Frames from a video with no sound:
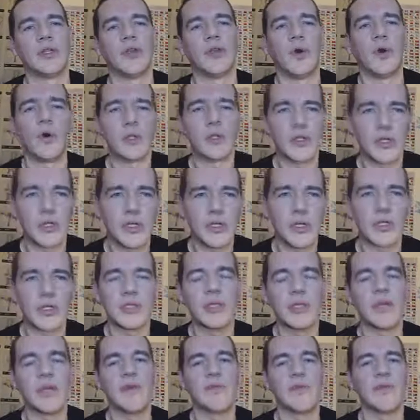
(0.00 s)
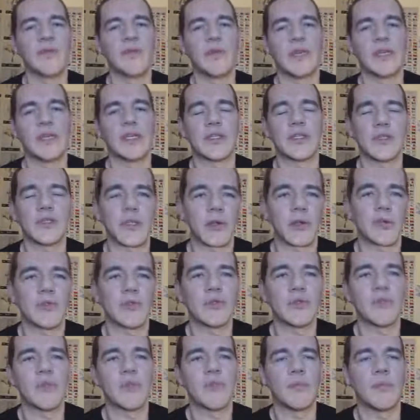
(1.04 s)
You torture yourself. You get
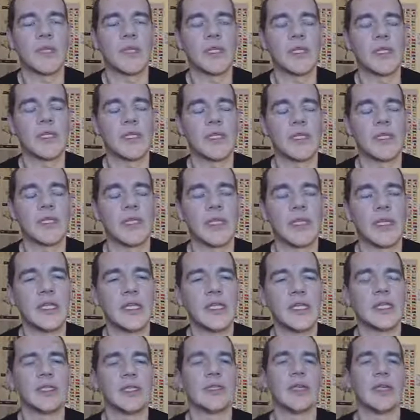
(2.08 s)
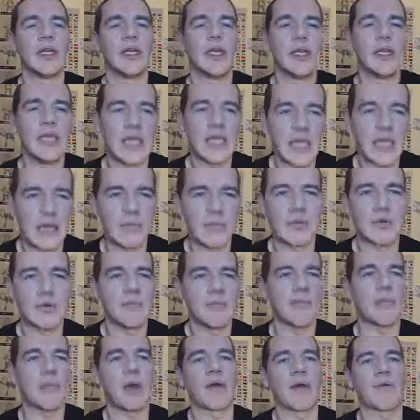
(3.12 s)
stuck on something and, and you, you keep
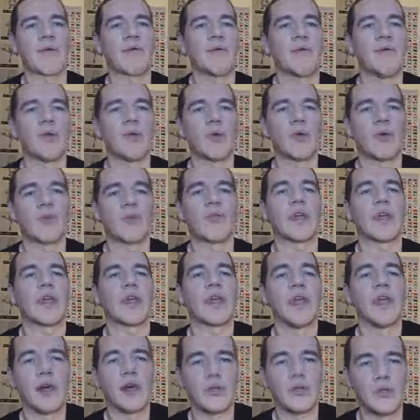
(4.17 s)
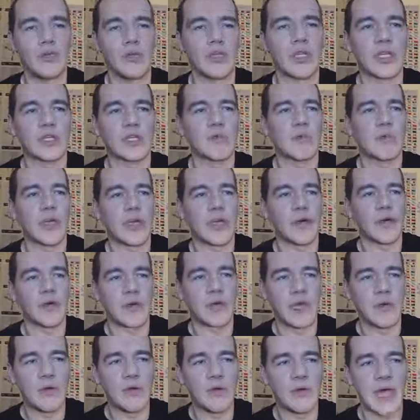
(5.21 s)
coming back for more. Right, I'll do it this way.
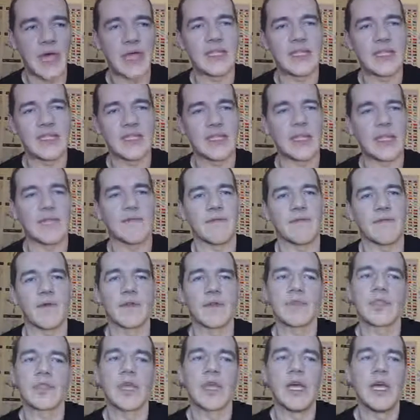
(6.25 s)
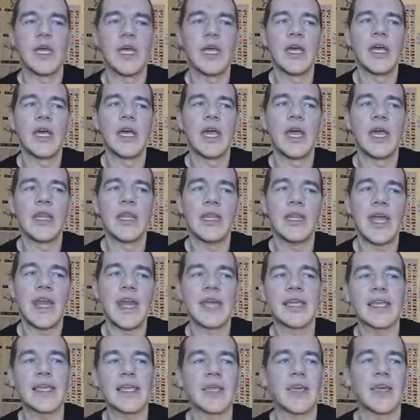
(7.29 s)
I'll kill that snake first and
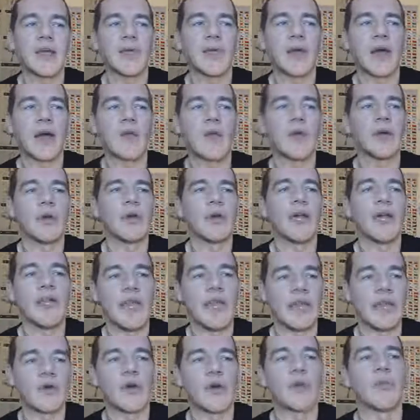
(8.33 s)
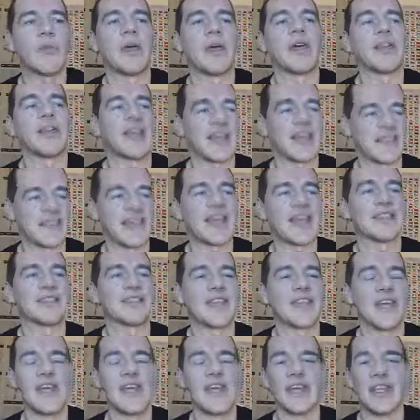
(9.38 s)
then I can kill that one and then i have got there. Yes,
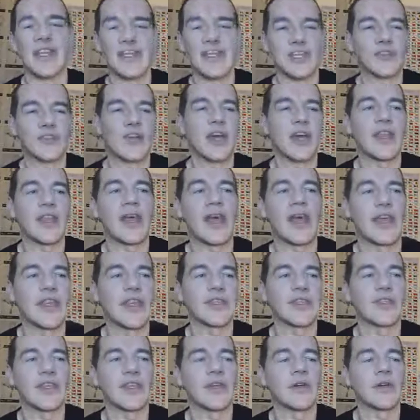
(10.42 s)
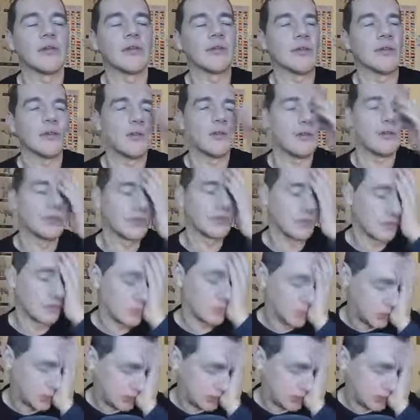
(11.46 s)
that's it. And then you try that and it's like, oh no,